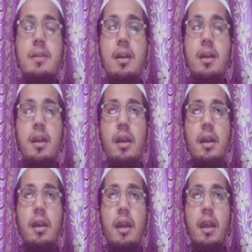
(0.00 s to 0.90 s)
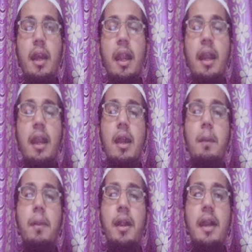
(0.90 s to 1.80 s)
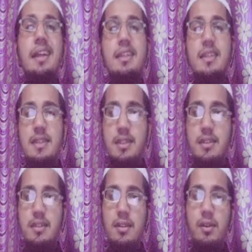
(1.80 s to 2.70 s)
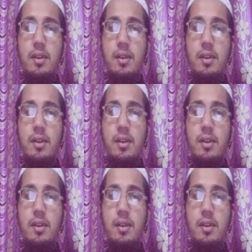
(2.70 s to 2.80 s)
a indeterminate structure.